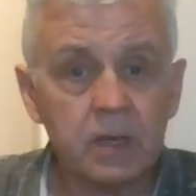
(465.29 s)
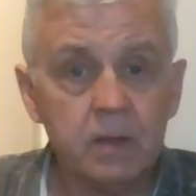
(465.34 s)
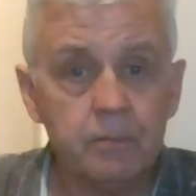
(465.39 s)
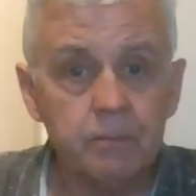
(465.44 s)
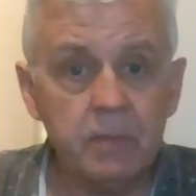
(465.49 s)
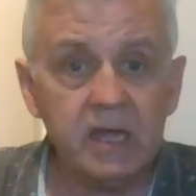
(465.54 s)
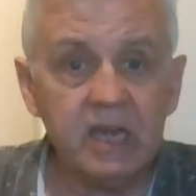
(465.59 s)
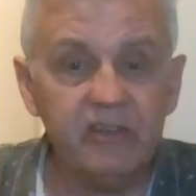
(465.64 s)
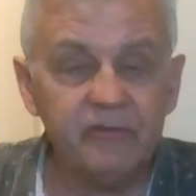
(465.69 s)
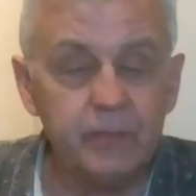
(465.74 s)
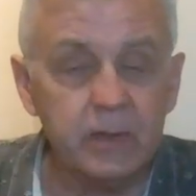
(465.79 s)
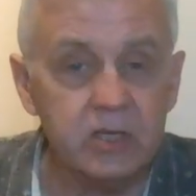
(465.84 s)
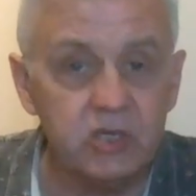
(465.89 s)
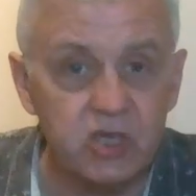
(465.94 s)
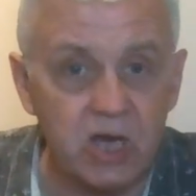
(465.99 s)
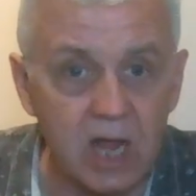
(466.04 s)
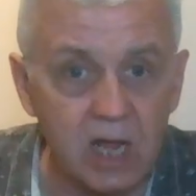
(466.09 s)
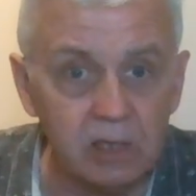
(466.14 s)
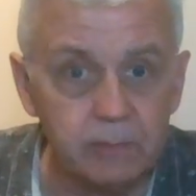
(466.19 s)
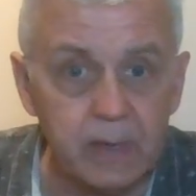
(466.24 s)
Many have been
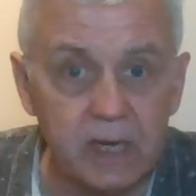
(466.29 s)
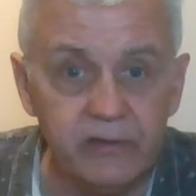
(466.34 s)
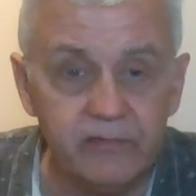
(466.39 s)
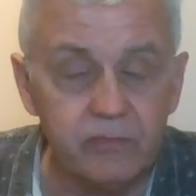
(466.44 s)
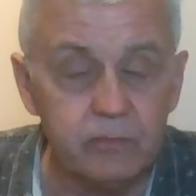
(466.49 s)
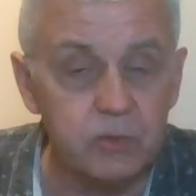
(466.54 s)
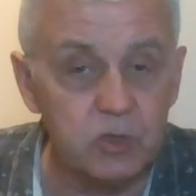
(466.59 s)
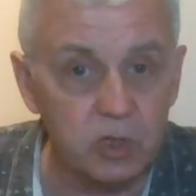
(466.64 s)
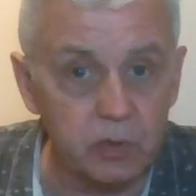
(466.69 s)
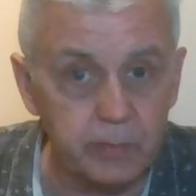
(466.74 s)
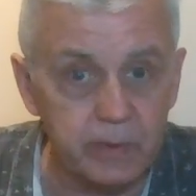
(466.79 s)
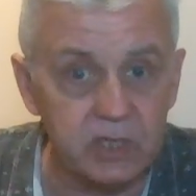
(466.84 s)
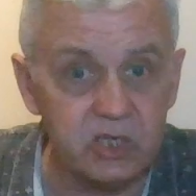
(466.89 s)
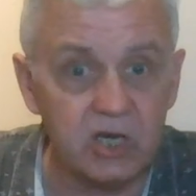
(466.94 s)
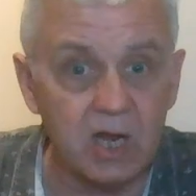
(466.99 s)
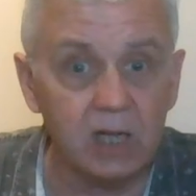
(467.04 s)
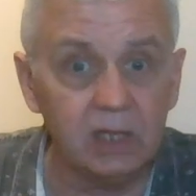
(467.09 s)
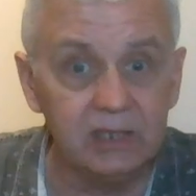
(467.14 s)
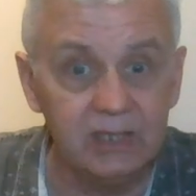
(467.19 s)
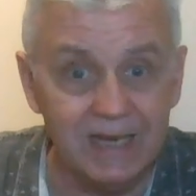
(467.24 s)
jailed, many of them should have been
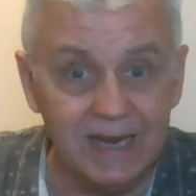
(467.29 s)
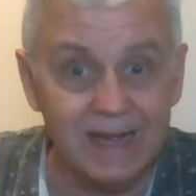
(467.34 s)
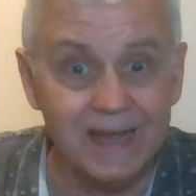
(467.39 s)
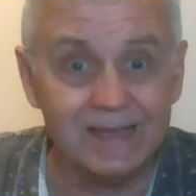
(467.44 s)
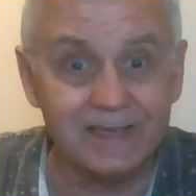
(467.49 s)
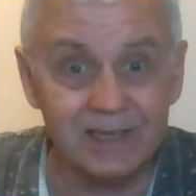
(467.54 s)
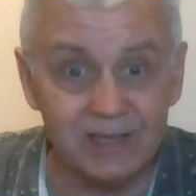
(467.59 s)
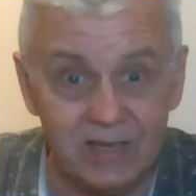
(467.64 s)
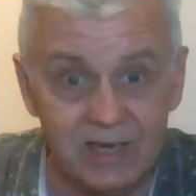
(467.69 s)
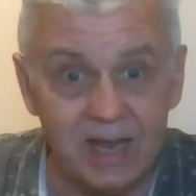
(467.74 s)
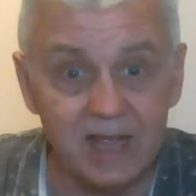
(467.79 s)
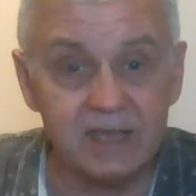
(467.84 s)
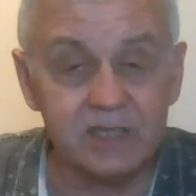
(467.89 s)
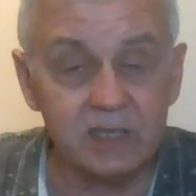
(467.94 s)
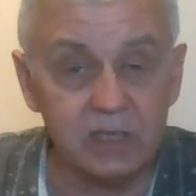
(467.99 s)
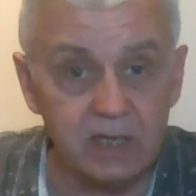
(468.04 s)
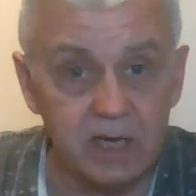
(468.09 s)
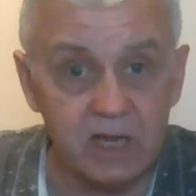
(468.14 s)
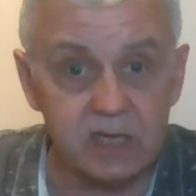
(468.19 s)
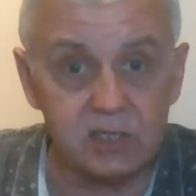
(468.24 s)
jailed years and years
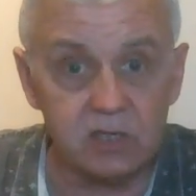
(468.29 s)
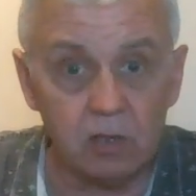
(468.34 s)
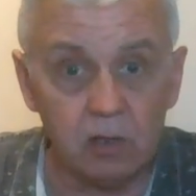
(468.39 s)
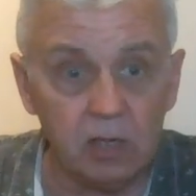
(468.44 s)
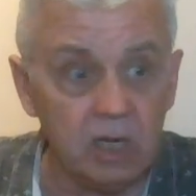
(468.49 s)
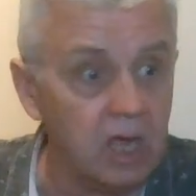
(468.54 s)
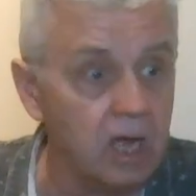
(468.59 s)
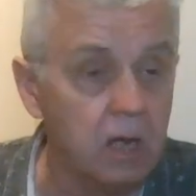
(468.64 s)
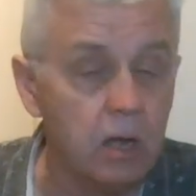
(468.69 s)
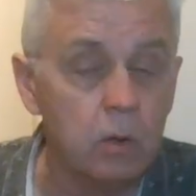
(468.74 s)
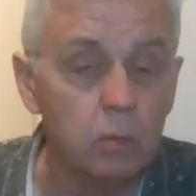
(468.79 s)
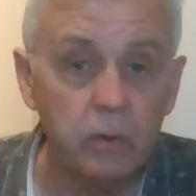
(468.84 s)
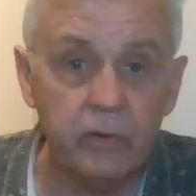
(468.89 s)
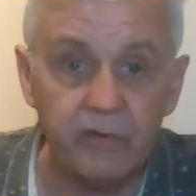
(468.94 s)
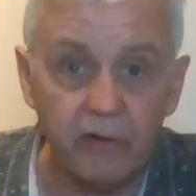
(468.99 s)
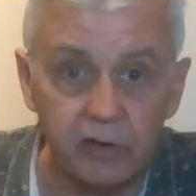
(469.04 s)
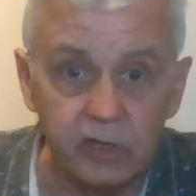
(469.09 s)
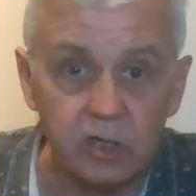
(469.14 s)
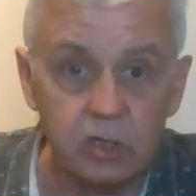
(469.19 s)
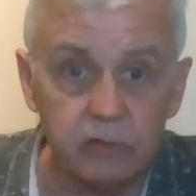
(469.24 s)
and years earlier. We've
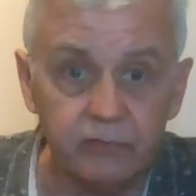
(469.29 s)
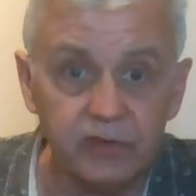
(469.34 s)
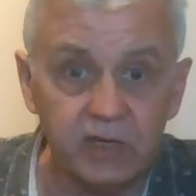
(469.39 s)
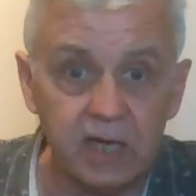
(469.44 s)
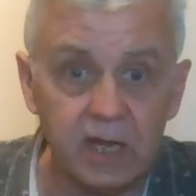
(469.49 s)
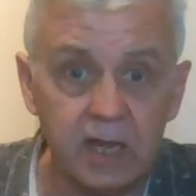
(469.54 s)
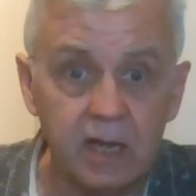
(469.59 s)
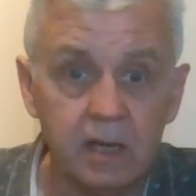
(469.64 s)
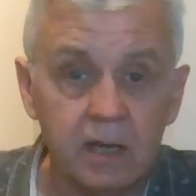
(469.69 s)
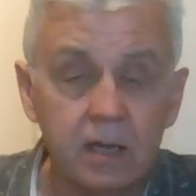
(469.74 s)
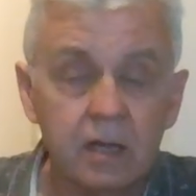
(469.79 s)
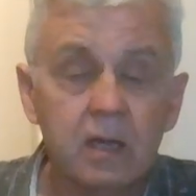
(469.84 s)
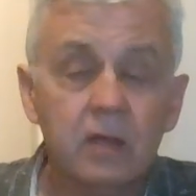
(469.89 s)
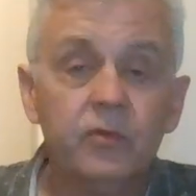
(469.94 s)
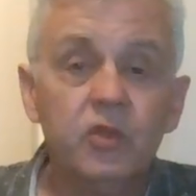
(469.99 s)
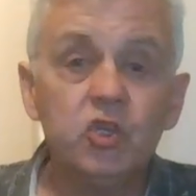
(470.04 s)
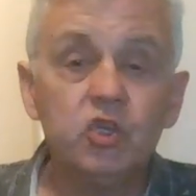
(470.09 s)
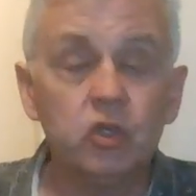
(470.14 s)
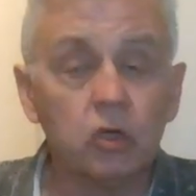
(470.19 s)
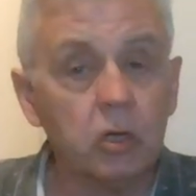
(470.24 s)
already covered it.
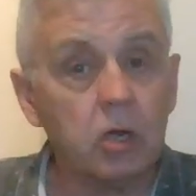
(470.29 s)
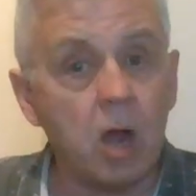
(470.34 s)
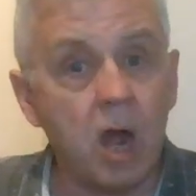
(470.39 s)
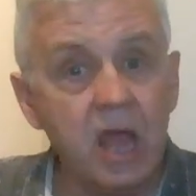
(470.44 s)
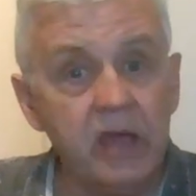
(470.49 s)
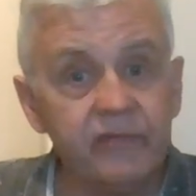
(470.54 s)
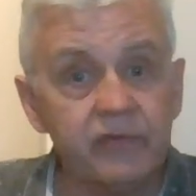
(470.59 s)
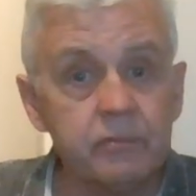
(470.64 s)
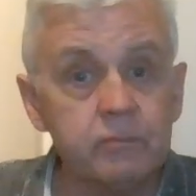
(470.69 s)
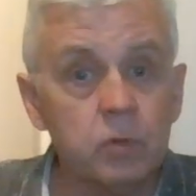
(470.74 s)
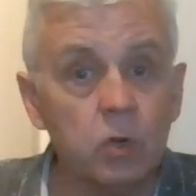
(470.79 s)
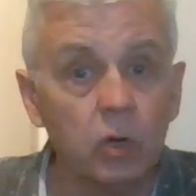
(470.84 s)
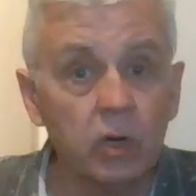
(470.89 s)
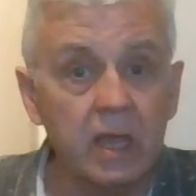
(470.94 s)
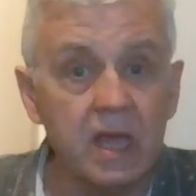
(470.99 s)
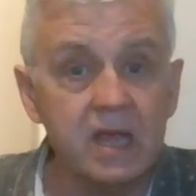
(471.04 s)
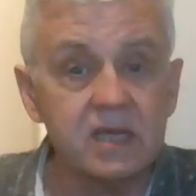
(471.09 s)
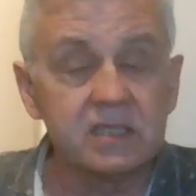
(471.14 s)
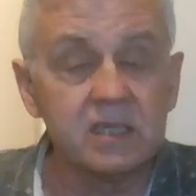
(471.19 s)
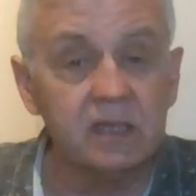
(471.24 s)
They should have got even more
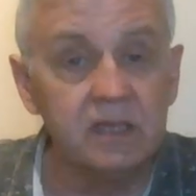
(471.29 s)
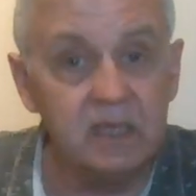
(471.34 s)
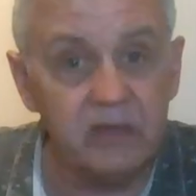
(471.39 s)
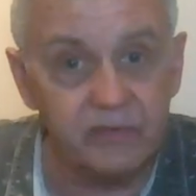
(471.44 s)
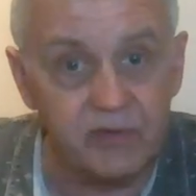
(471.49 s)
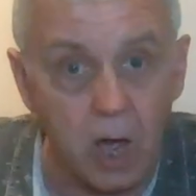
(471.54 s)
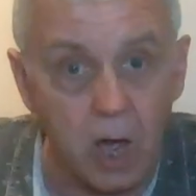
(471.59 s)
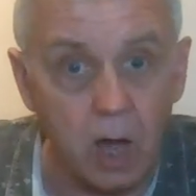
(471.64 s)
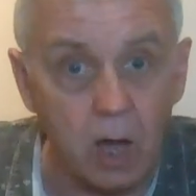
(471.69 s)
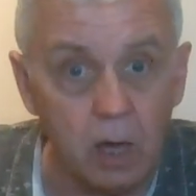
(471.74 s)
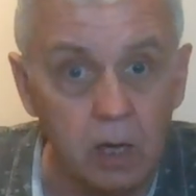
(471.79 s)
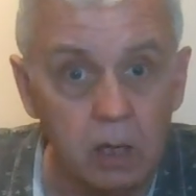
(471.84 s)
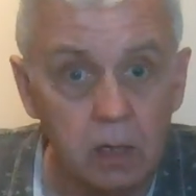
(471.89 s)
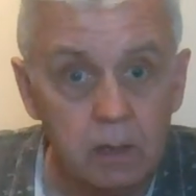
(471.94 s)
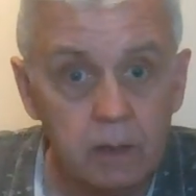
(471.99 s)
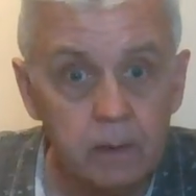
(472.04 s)
years than they've got.